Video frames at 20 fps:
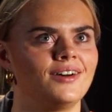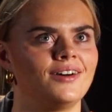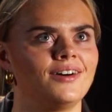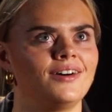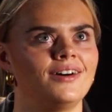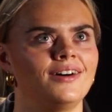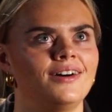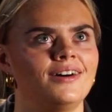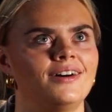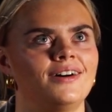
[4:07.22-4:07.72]

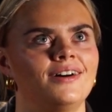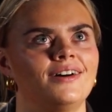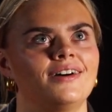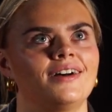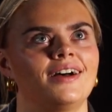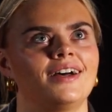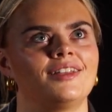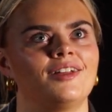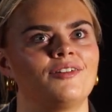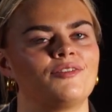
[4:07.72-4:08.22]
Oh,
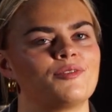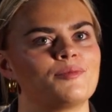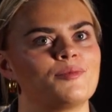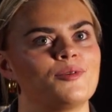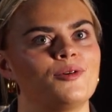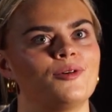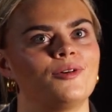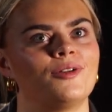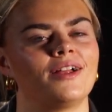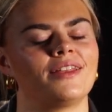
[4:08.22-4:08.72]
I love them
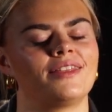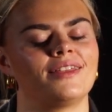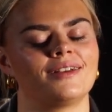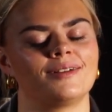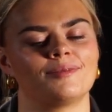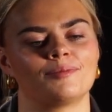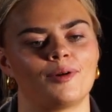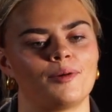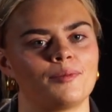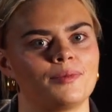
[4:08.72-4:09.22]
all. I
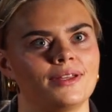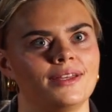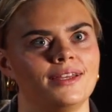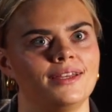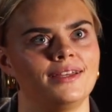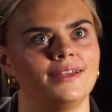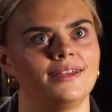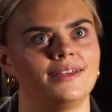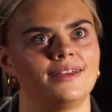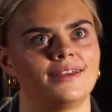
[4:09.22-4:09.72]
think
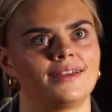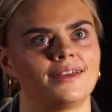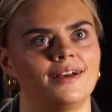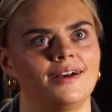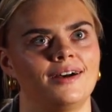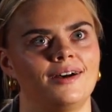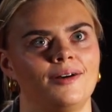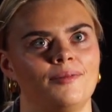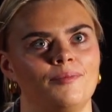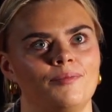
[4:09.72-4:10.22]
probably
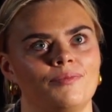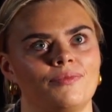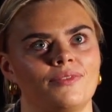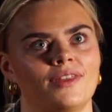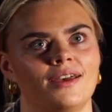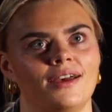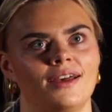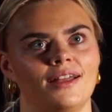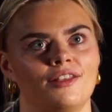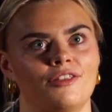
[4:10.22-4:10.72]
I
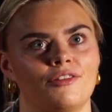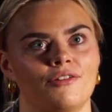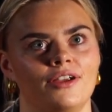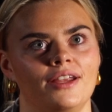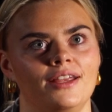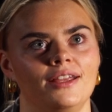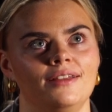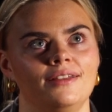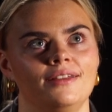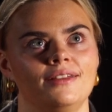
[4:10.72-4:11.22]
had
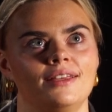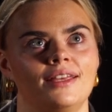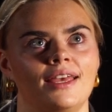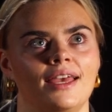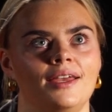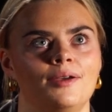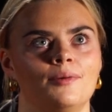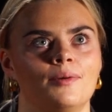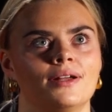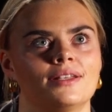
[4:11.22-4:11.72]
three
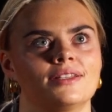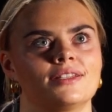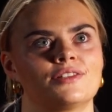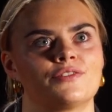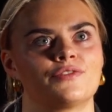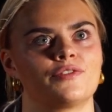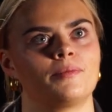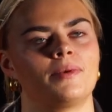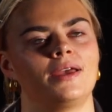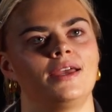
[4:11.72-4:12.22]
key
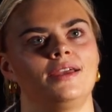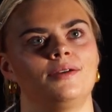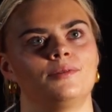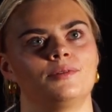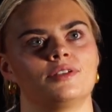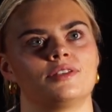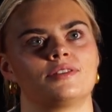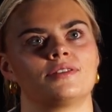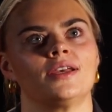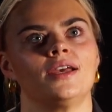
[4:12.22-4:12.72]
ones for me. It
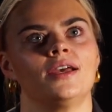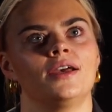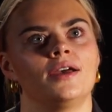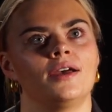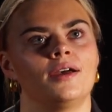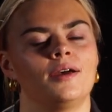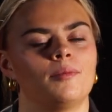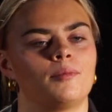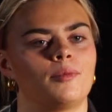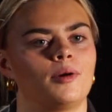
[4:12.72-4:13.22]
was
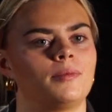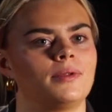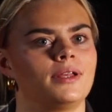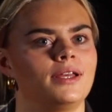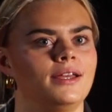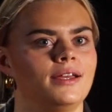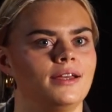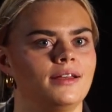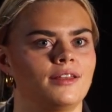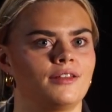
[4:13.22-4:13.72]

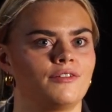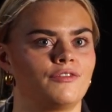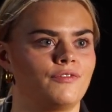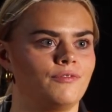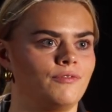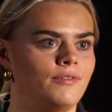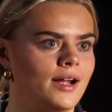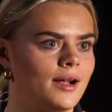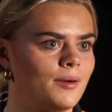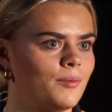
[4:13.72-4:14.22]
probably the
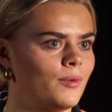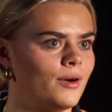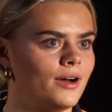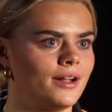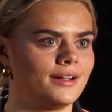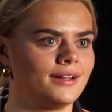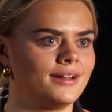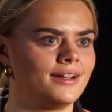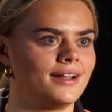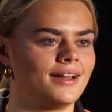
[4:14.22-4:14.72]
round
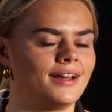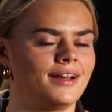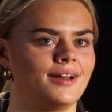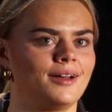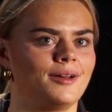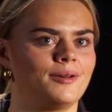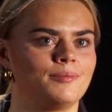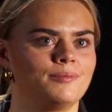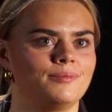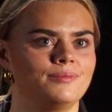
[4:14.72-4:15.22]

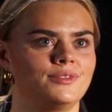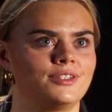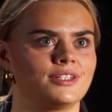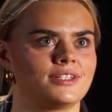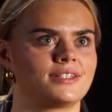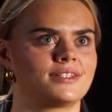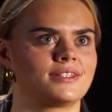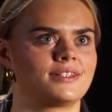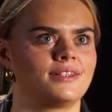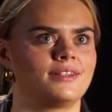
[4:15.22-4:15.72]
one,
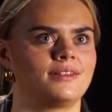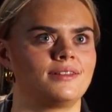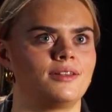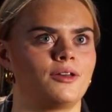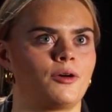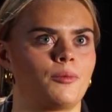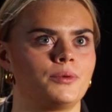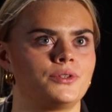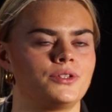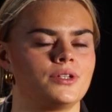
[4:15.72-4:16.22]
just the
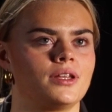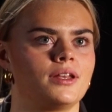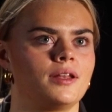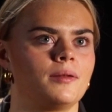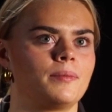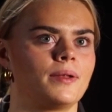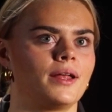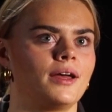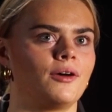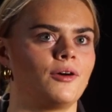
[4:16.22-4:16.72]
opportunity
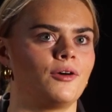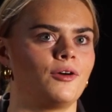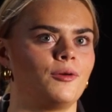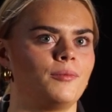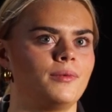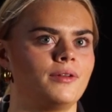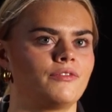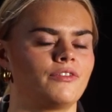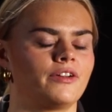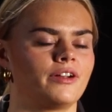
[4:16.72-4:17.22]
to play at
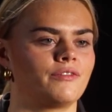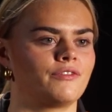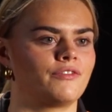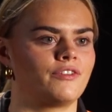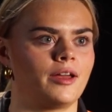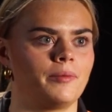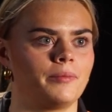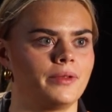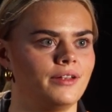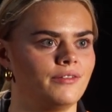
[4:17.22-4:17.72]
home in front of
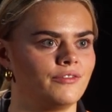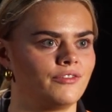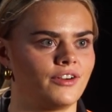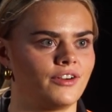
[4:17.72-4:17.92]
family and